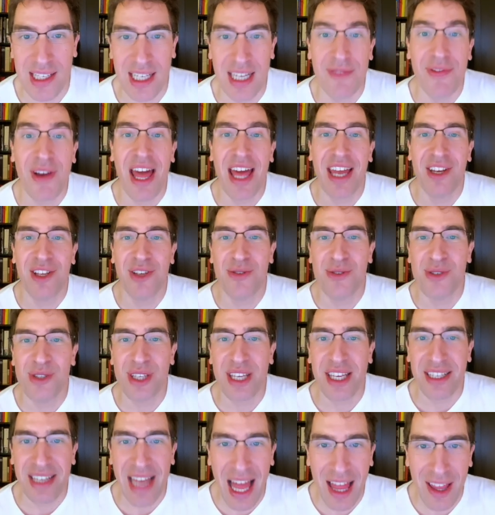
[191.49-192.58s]
And if I had to use
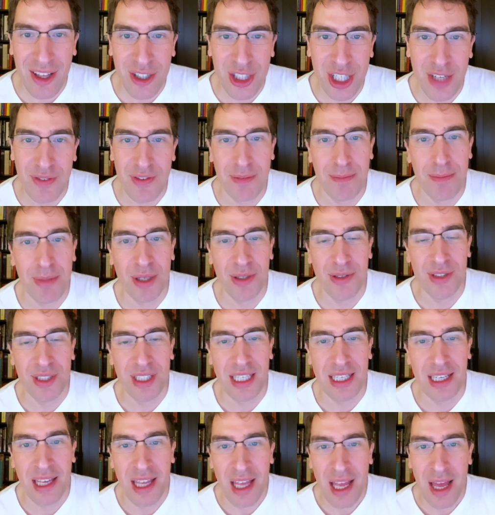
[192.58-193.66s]
the analogy of a
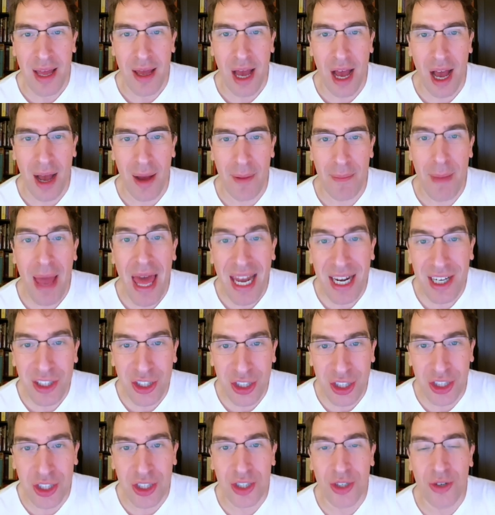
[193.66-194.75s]
building
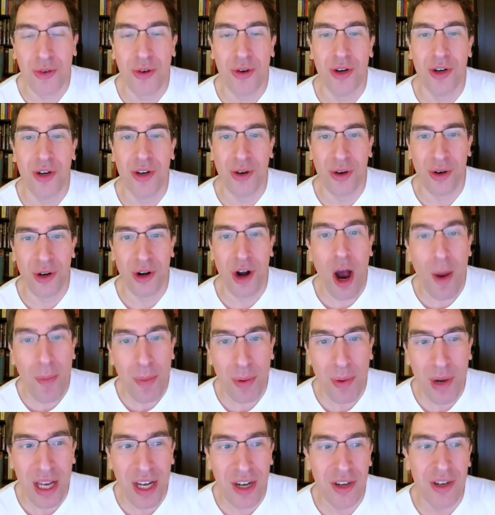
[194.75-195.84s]
manager or
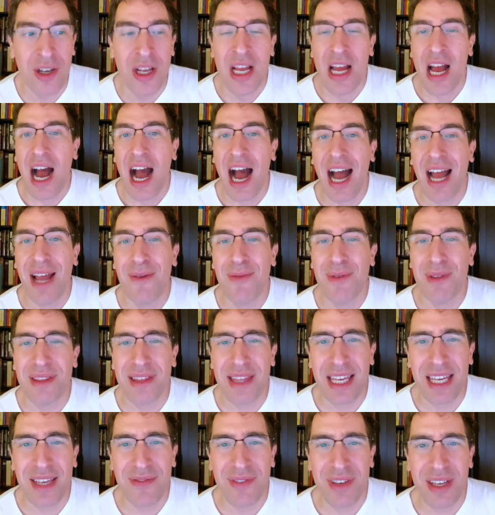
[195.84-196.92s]
operator, I would
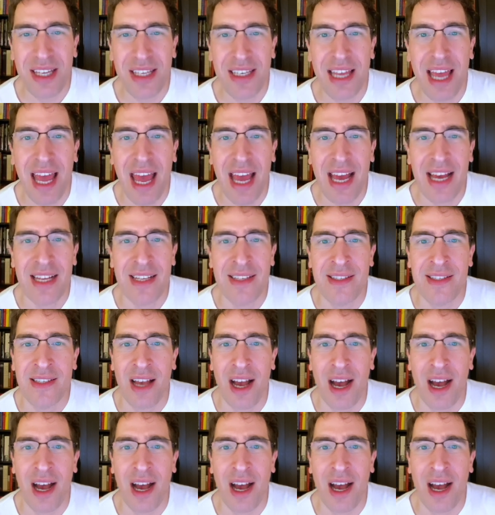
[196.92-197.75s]
think of it as